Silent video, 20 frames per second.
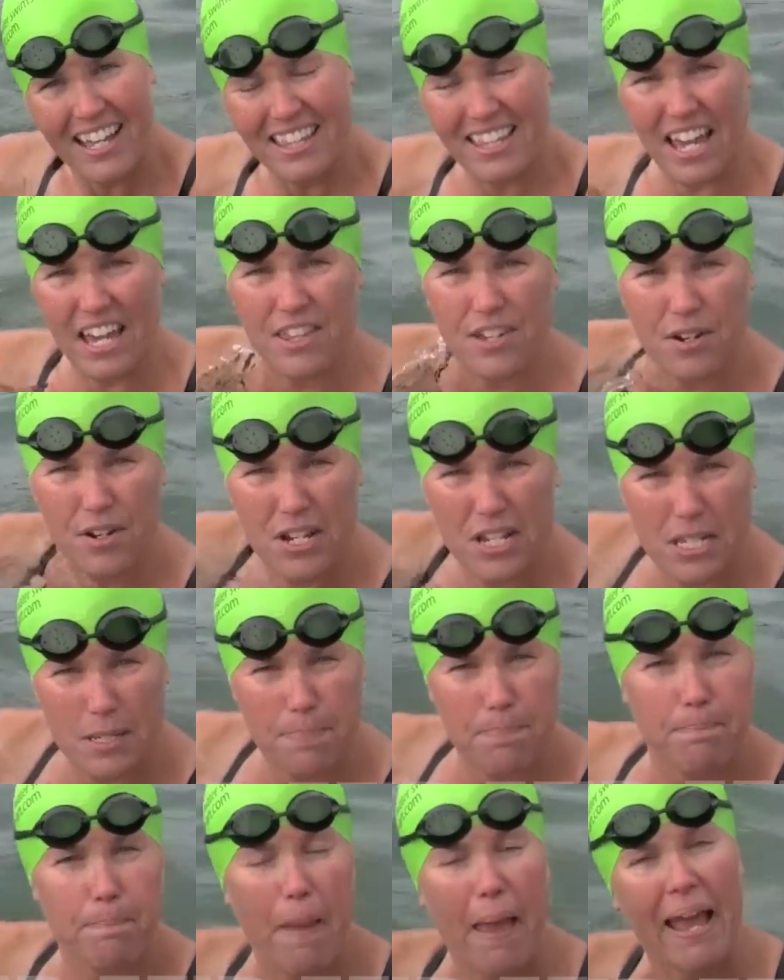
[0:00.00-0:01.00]
the other is
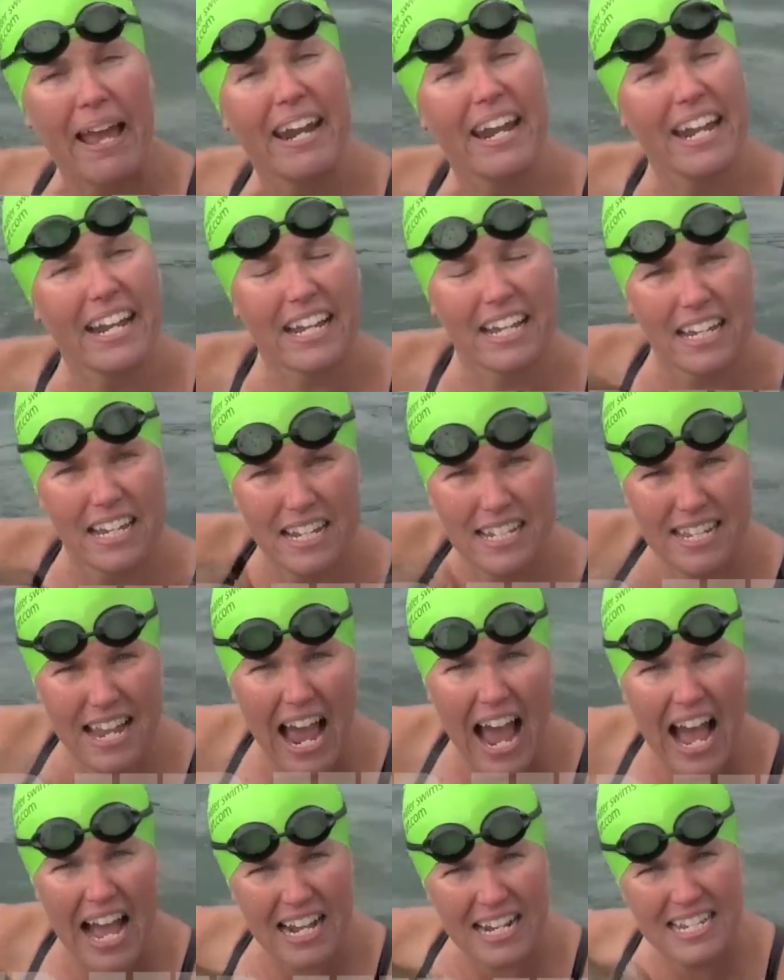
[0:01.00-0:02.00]
panic
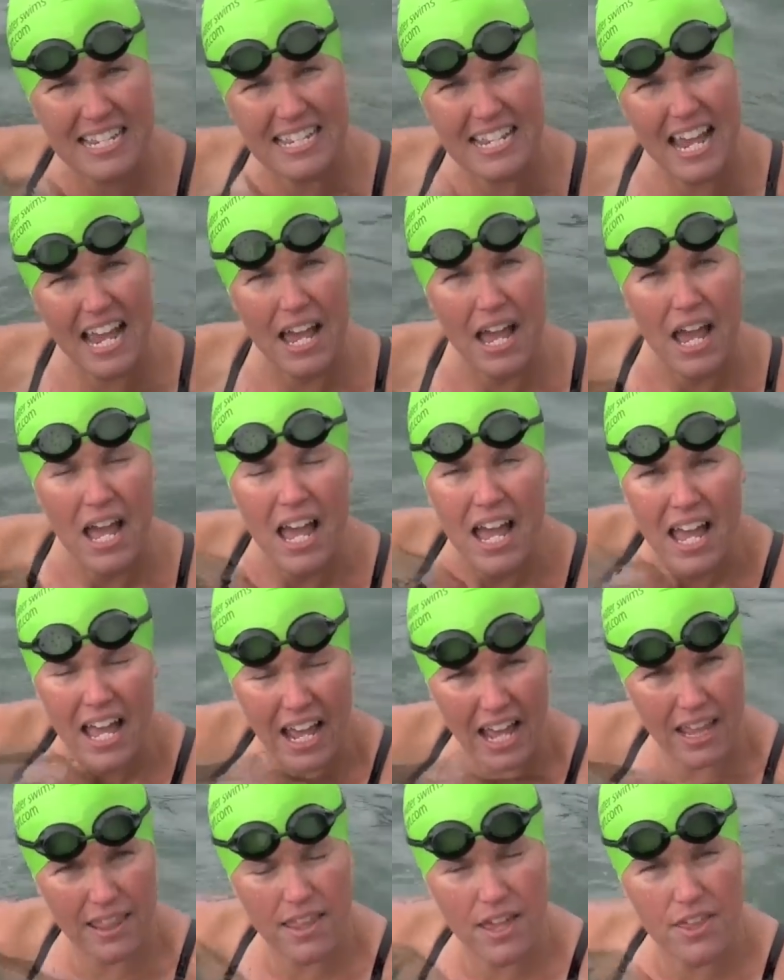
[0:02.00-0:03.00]
attacks,
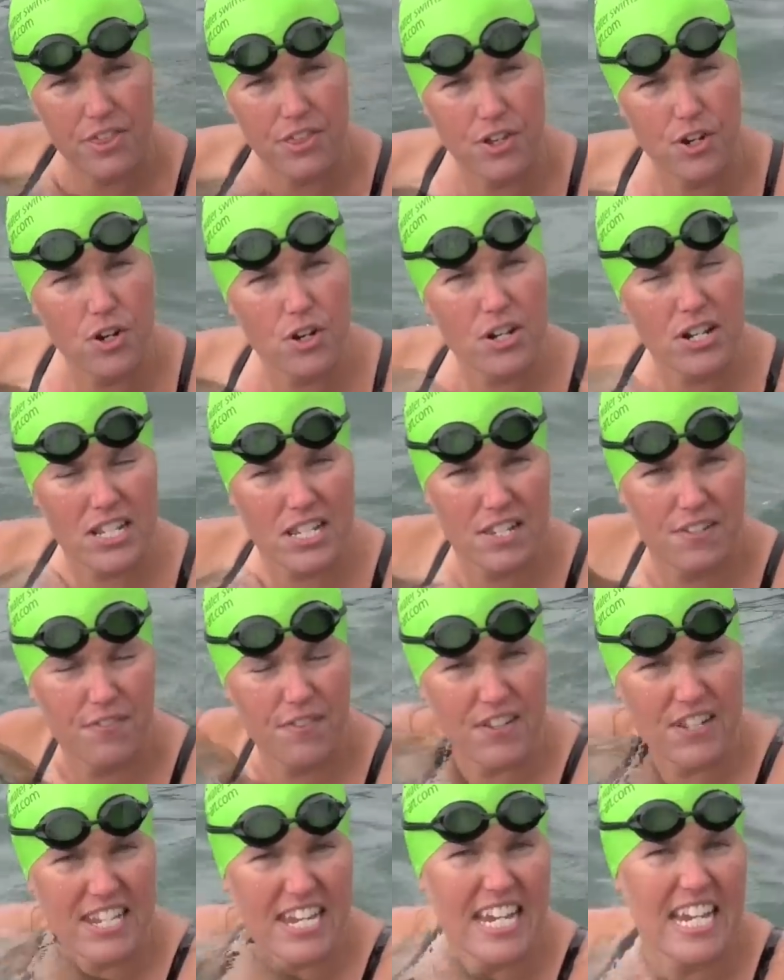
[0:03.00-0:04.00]
and the third is
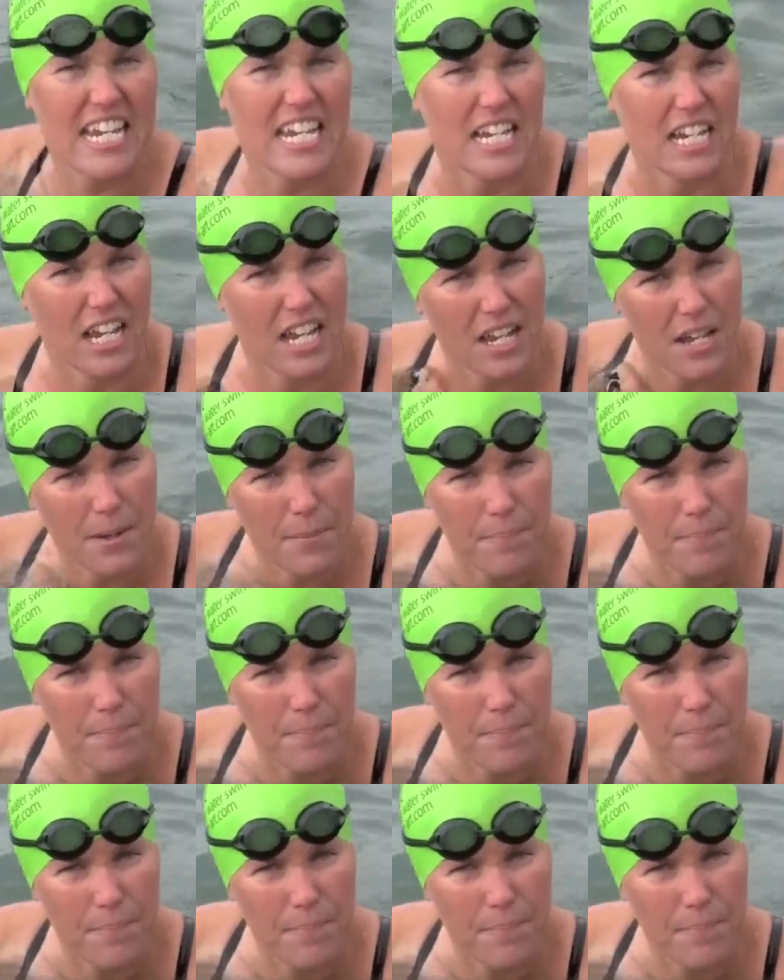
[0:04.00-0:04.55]
fatigue.